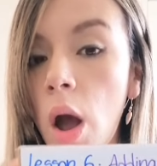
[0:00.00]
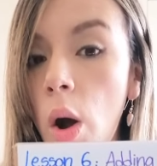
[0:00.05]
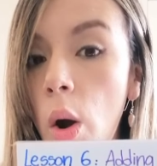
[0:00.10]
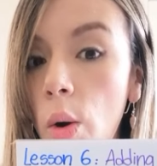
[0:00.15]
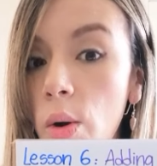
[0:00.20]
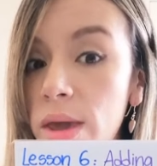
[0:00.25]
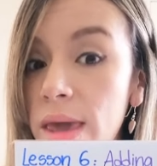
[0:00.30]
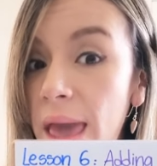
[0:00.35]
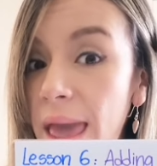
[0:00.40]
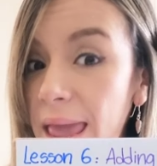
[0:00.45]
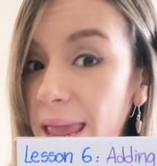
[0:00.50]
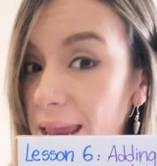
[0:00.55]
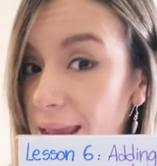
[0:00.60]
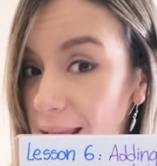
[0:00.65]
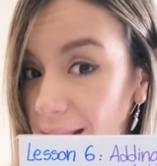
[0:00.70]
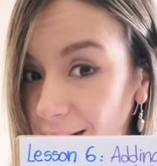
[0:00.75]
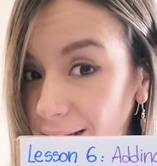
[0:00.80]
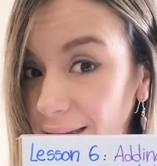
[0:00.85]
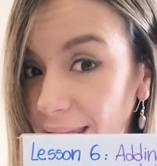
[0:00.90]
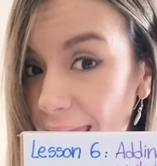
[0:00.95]
Okay,
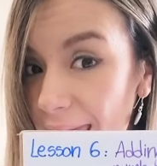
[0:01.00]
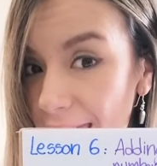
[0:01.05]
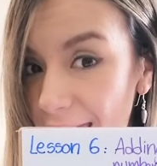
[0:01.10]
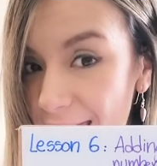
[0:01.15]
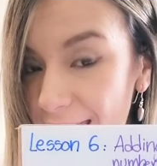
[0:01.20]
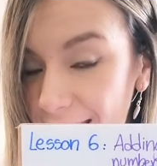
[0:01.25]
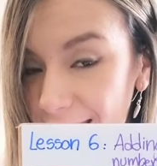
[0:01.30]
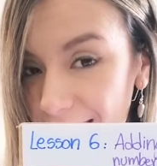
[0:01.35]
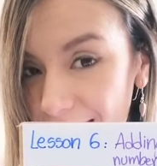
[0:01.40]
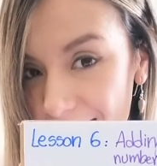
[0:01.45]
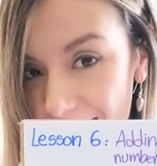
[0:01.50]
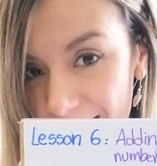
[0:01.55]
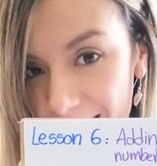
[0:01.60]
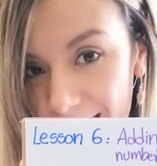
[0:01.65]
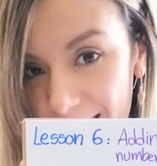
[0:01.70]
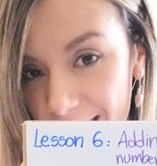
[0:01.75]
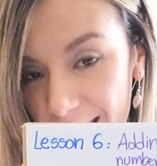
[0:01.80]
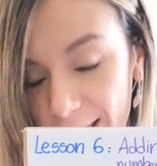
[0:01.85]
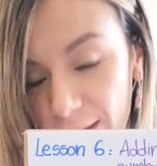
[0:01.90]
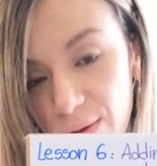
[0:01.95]
10,
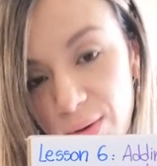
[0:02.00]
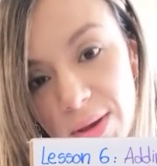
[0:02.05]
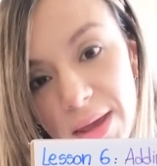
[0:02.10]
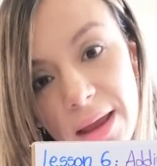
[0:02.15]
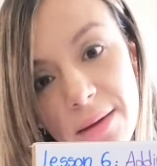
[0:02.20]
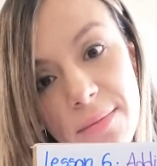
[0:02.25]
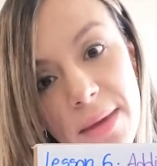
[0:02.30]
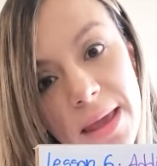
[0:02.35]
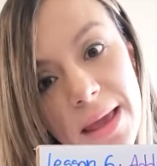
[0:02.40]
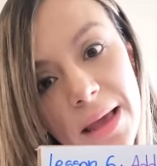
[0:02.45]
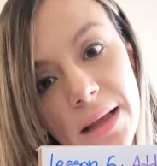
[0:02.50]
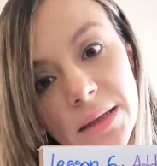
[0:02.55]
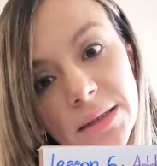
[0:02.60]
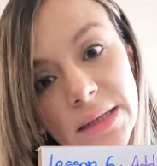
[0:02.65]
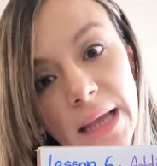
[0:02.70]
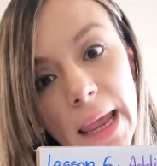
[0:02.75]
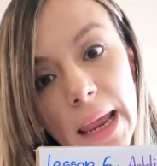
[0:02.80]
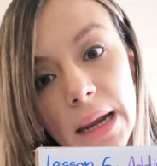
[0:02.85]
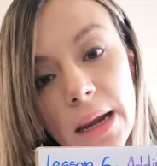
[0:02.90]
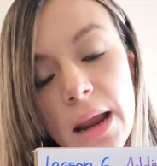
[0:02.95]
you can make a
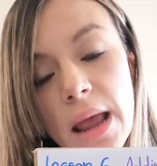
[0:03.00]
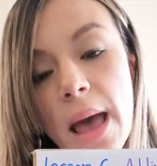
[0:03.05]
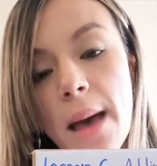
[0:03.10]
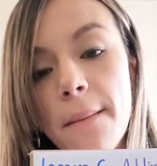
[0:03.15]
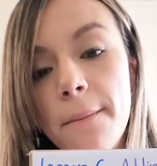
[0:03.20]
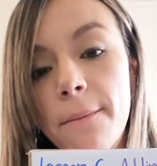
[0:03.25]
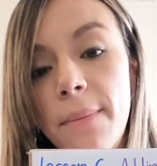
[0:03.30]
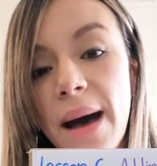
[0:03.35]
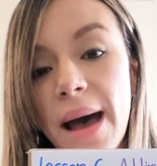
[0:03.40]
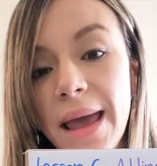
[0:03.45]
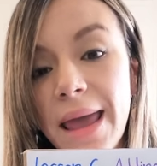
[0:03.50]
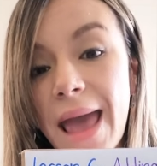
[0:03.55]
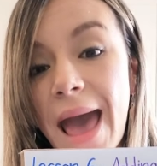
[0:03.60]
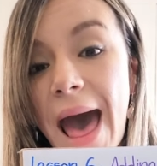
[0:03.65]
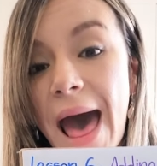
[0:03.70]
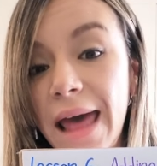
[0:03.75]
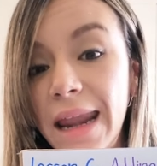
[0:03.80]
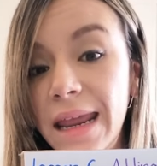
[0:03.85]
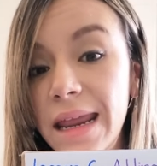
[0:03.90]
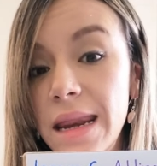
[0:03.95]
10 by
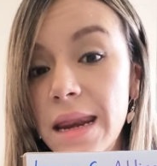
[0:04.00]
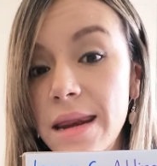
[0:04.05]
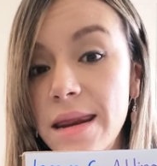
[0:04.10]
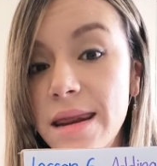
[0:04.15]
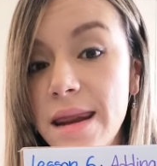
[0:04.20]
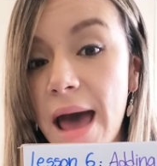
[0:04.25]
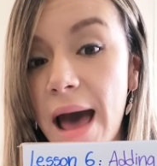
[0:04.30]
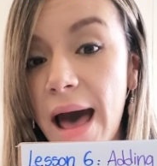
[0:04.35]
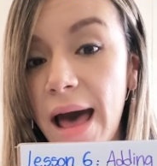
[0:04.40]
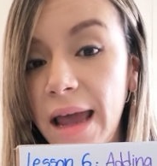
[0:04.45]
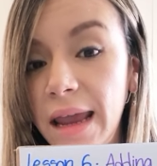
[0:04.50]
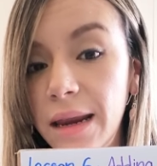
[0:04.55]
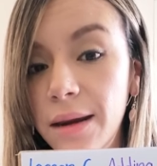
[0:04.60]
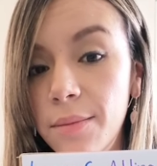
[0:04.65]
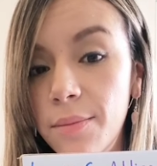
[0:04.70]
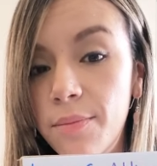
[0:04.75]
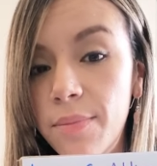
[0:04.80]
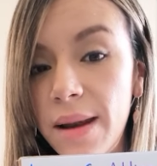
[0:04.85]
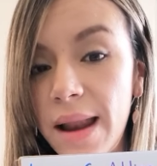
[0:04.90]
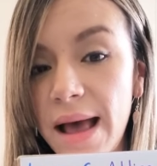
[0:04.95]
adding
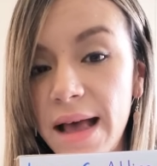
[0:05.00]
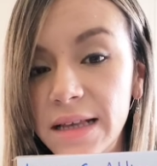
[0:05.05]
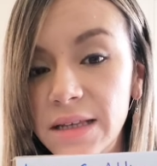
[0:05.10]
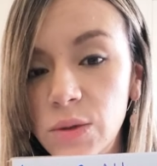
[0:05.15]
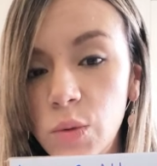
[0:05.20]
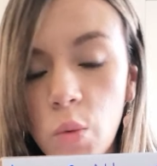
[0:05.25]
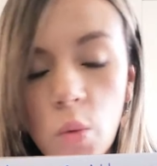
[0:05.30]
9 plus